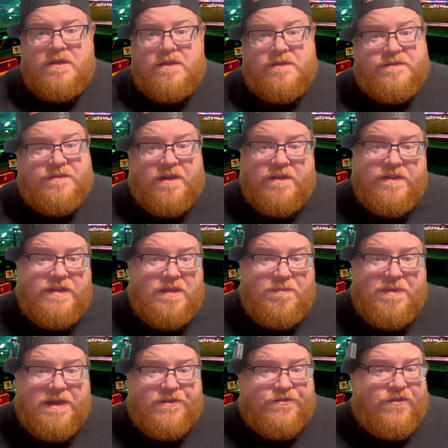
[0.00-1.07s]
Suddenly, the
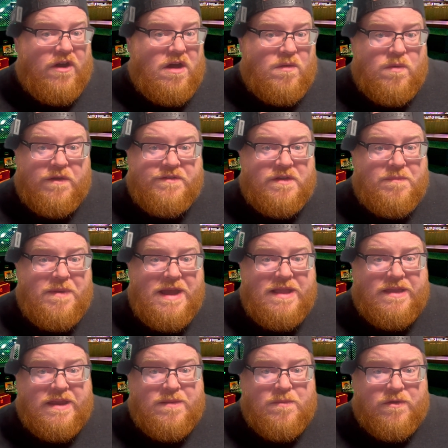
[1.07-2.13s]
biggest draw wasn't a
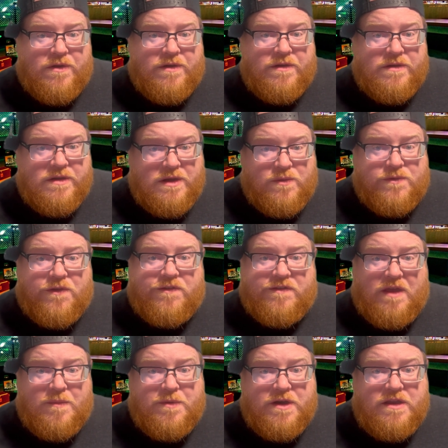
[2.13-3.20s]
band anymore, it was a
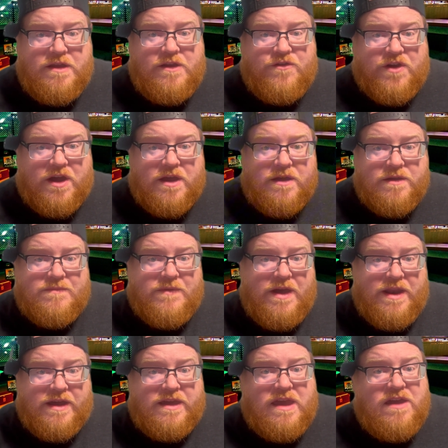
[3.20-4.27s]
celebrity DJ.
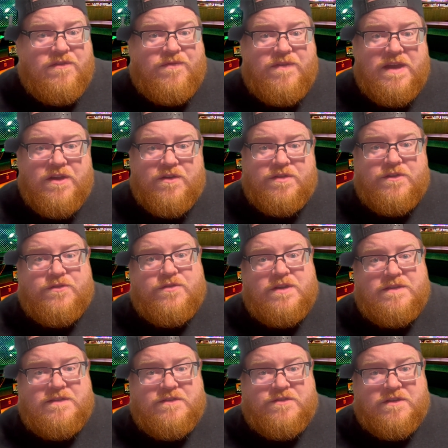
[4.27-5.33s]
And a key figure in this
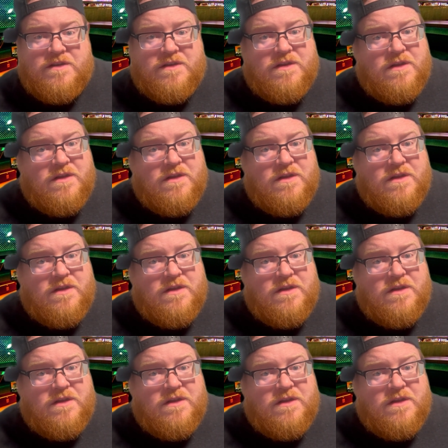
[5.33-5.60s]
transition